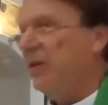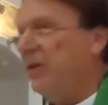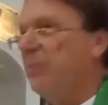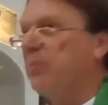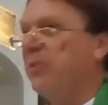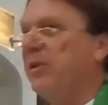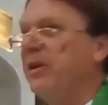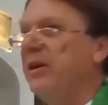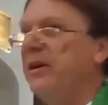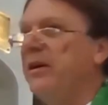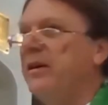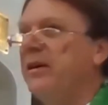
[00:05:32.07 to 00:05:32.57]
the
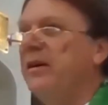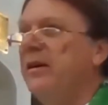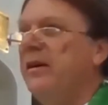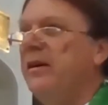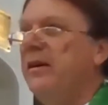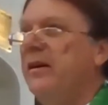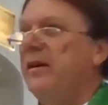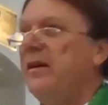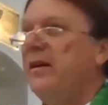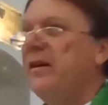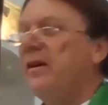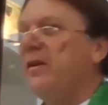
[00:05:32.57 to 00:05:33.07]
brink
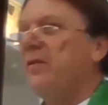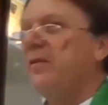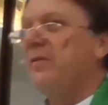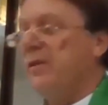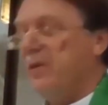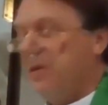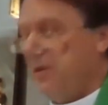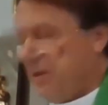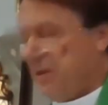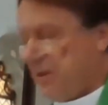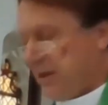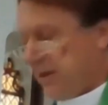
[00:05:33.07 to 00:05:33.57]
of
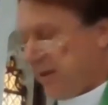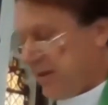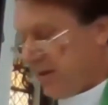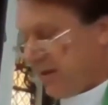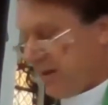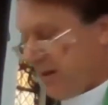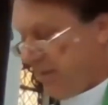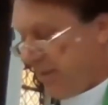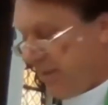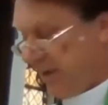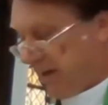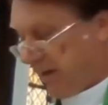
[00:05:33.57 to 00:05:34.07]
losing
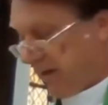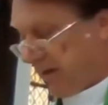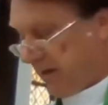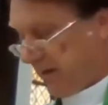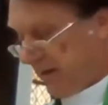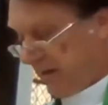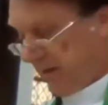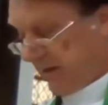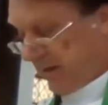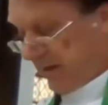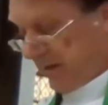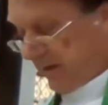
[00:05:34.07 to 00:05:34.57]
so much.
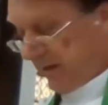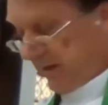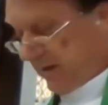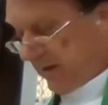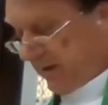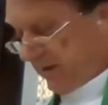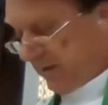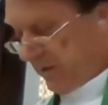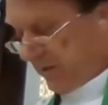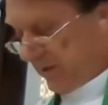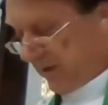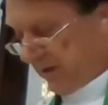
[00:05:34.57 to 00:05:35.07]

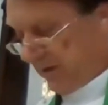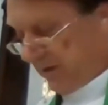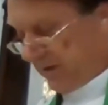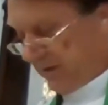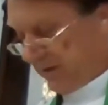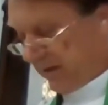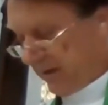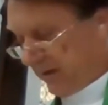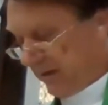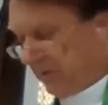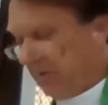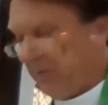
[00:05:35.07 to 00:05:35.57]
We're
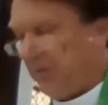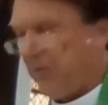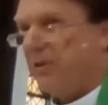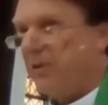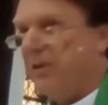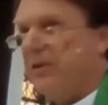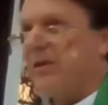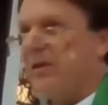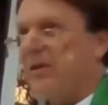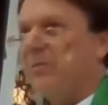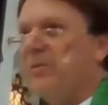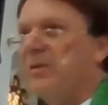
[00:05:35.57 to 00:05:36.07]
losing
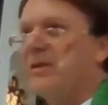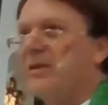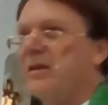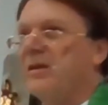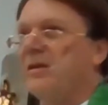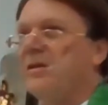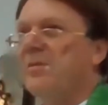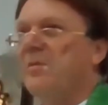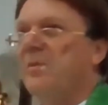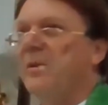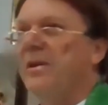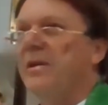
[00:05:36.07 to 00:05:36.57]
freedoms
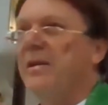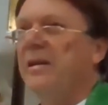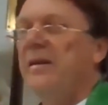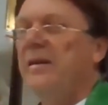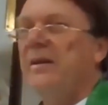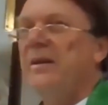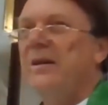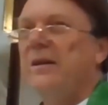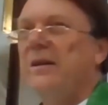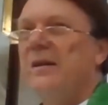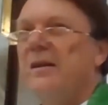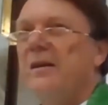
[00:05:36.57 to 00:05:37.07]
as we
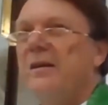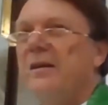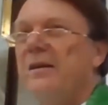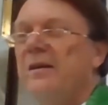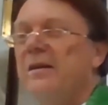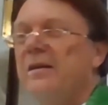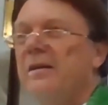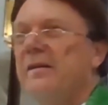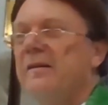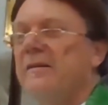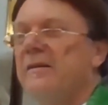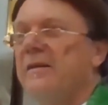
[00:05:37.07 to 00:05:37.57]

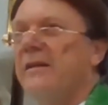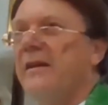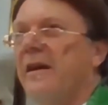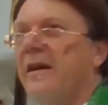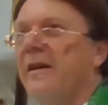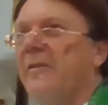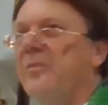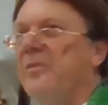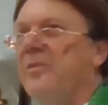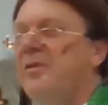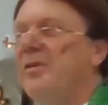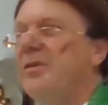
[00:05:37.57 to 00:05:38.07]

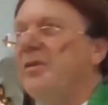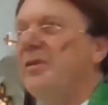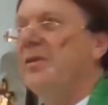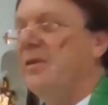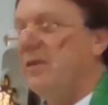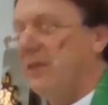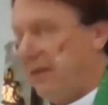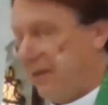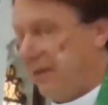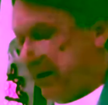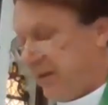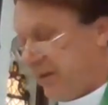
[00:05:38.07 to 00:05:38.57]
succumb to
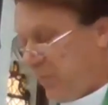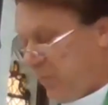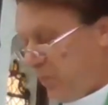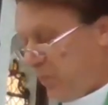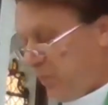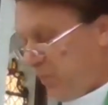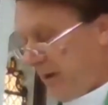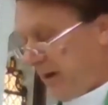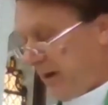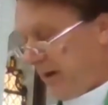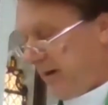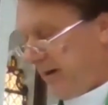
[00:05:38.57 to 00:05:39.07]
this
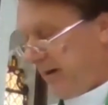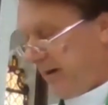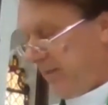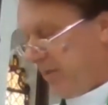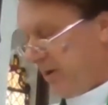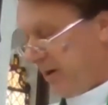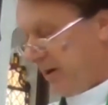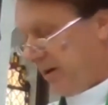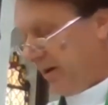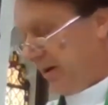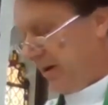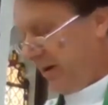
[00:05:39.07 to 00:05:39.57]

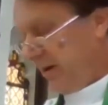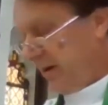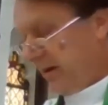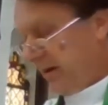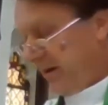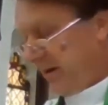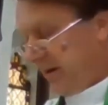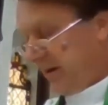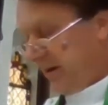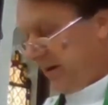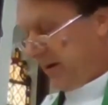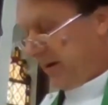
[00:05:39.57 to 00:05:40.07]
pandemic.
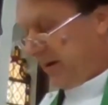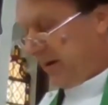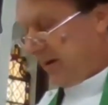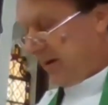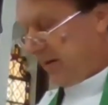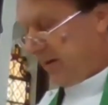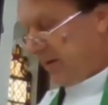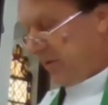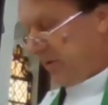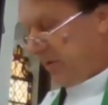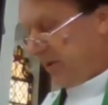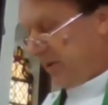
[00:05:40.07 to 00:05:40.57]

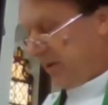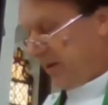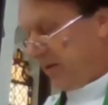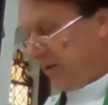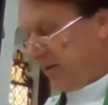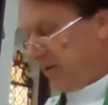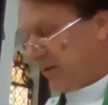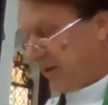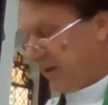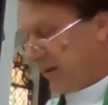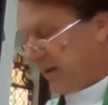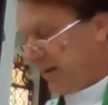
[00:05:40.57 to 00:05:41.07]
We're
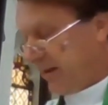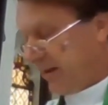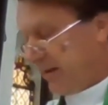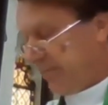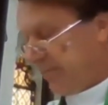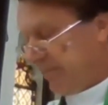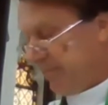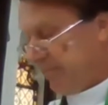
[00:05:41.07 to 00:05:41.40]
losing